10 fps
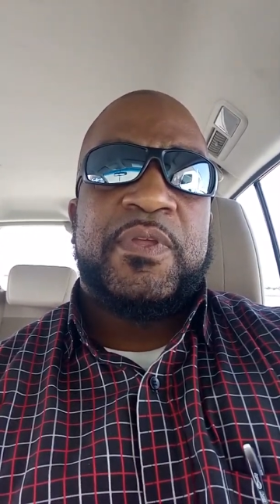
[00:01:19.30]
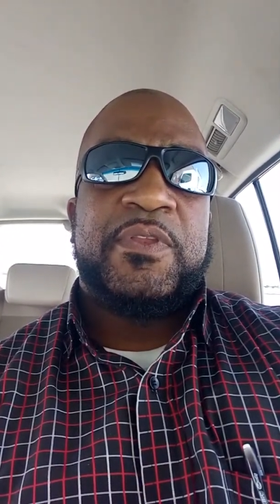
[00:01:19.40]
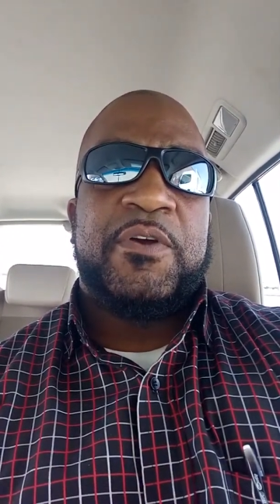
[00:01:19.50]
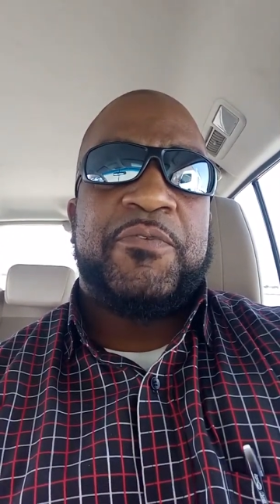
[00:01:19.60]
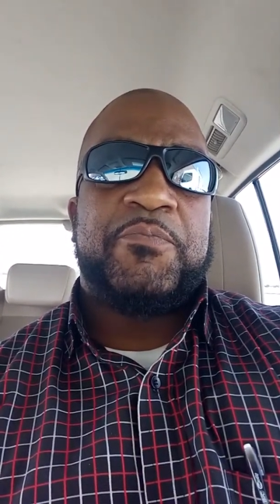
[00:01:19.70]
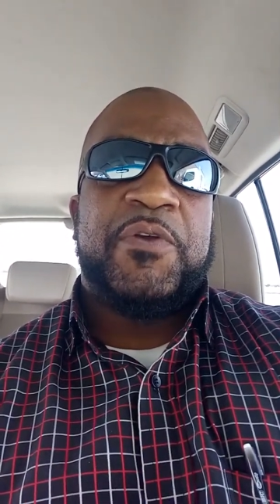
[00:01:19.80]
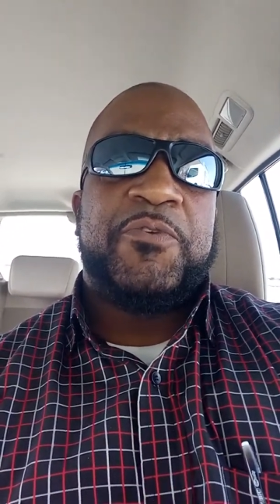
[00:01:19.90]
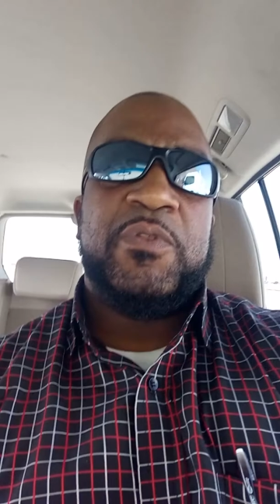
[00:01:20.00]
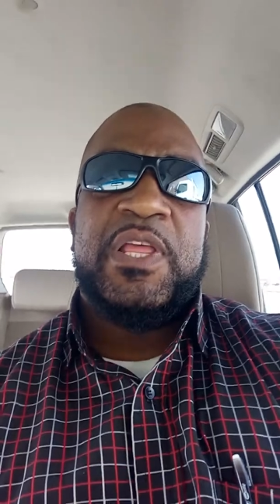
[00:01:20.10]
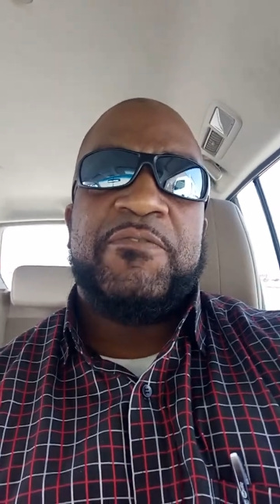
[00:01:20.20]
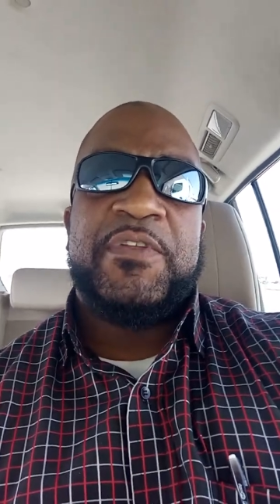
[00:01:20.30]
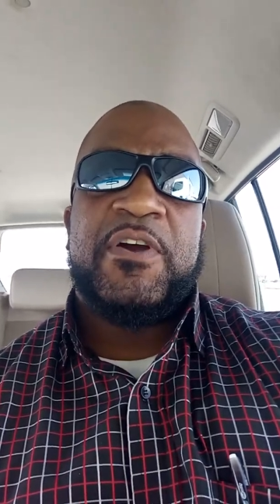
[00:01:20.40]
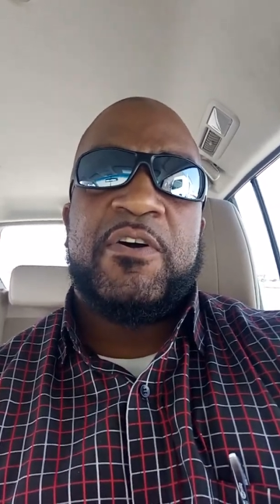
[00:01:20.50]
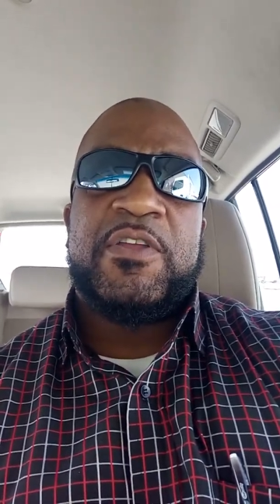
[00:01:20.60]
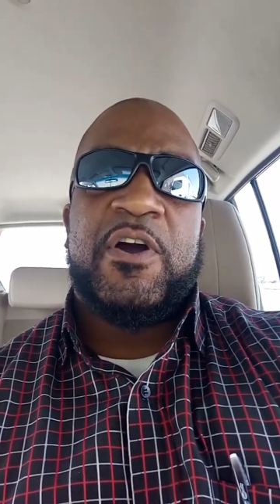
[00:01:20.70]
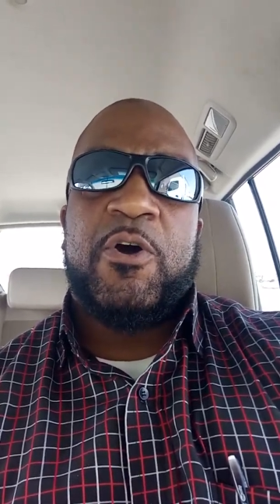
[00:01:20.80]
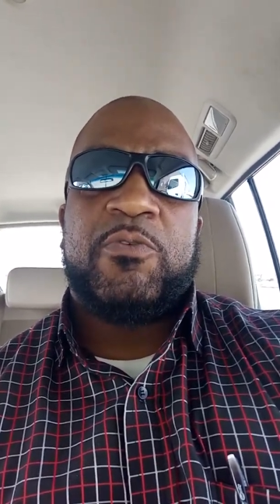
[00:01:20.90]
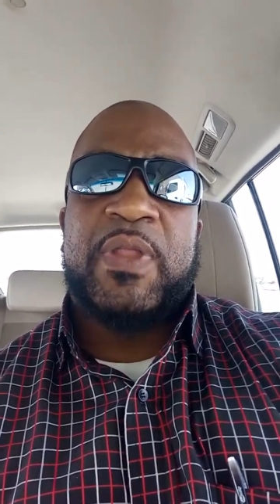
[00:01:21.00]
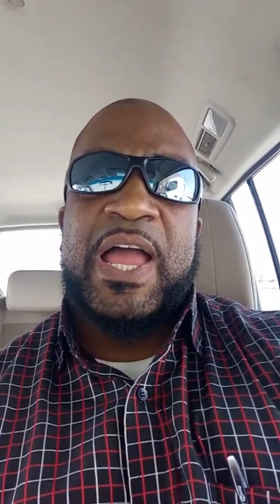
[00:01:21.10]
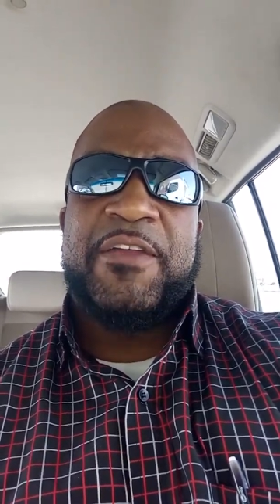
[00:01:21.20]
Now, if, if you lived there your
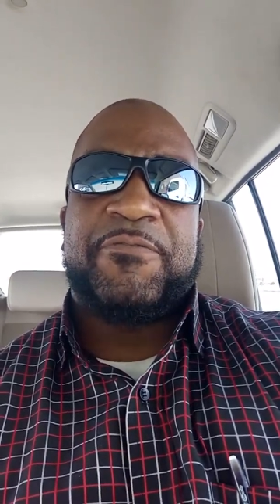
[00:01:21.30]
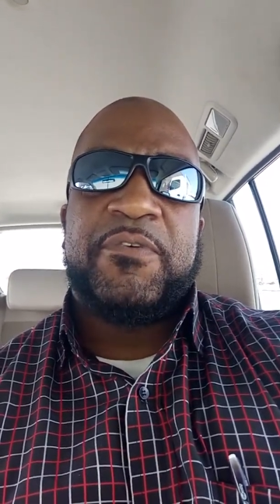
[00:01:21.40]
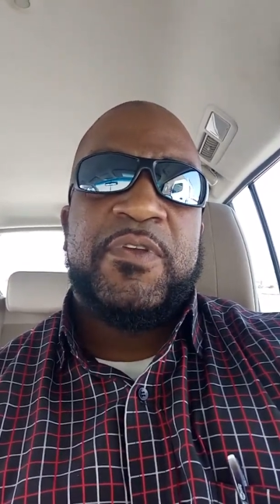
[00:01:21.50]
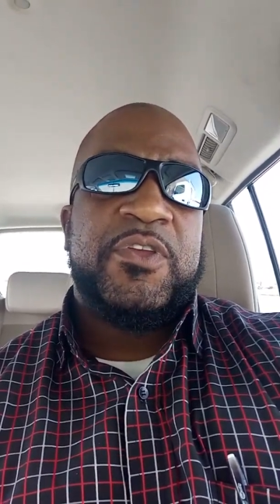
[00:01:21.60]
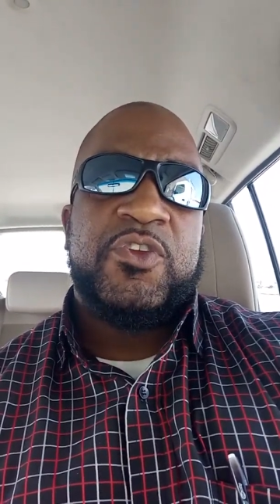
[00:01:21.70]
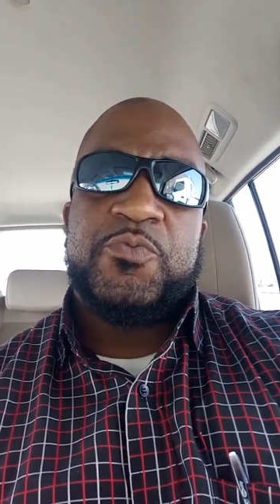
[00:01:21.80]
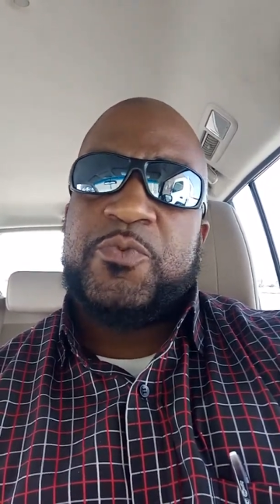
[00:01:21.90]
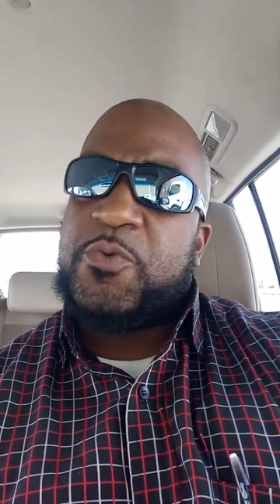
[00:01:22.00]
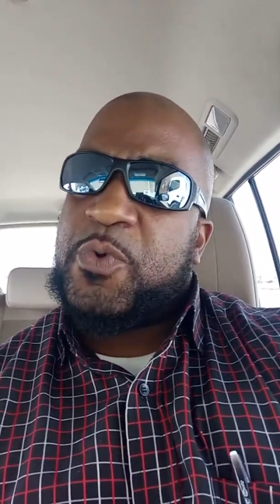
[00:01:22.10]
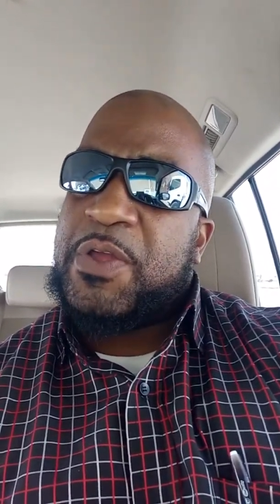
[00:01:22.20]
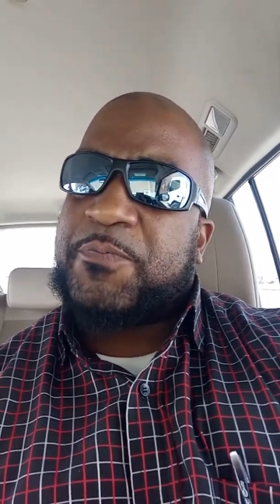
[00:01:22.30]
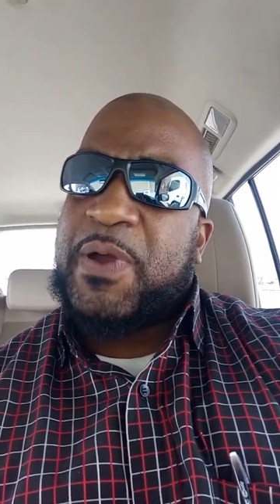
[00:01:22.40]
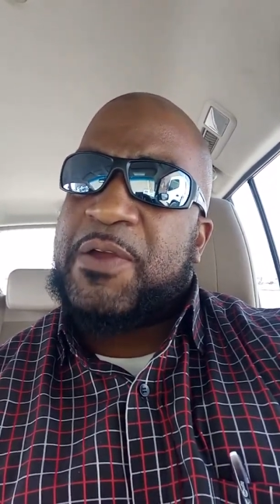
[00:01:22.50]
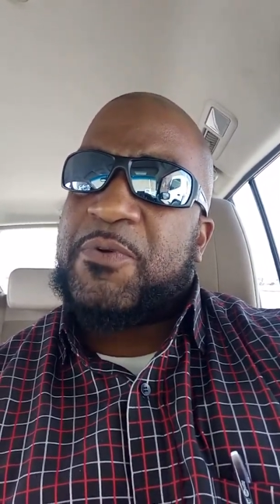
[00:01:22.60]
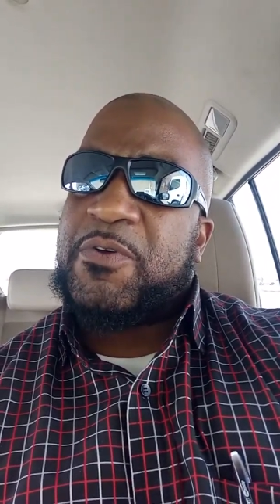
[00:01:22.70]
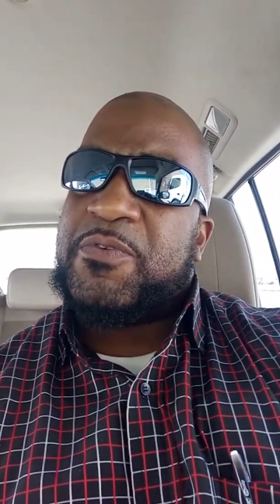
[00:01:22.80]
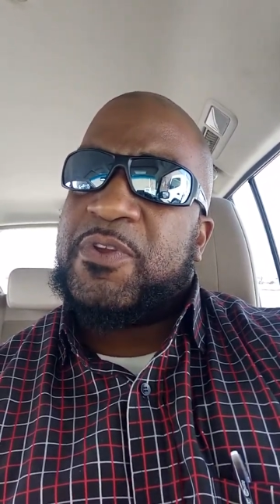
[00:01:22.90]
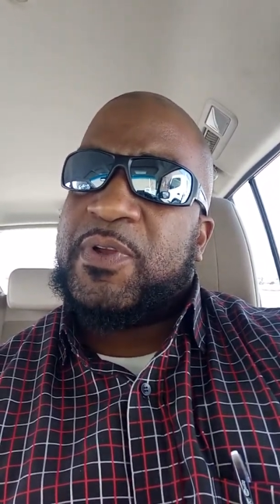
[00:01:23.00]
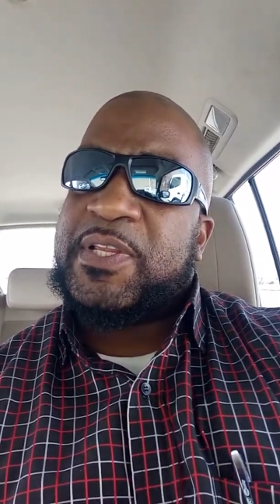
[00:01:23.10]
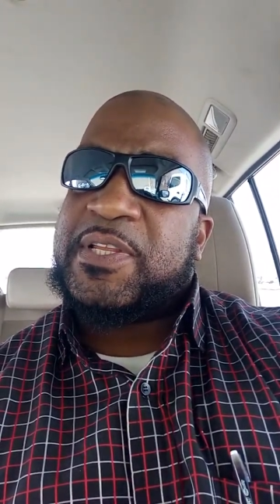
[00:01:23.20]
whole life, you, you wouldn't probably won't
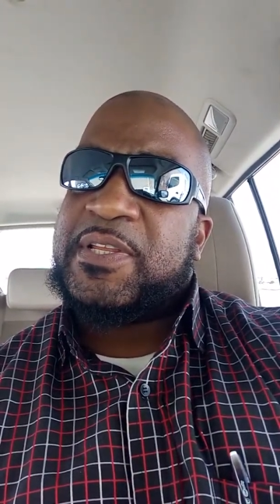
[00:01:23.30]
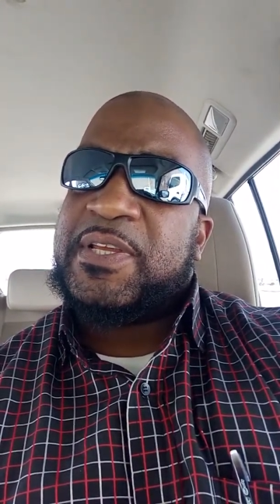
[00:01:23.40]
know the,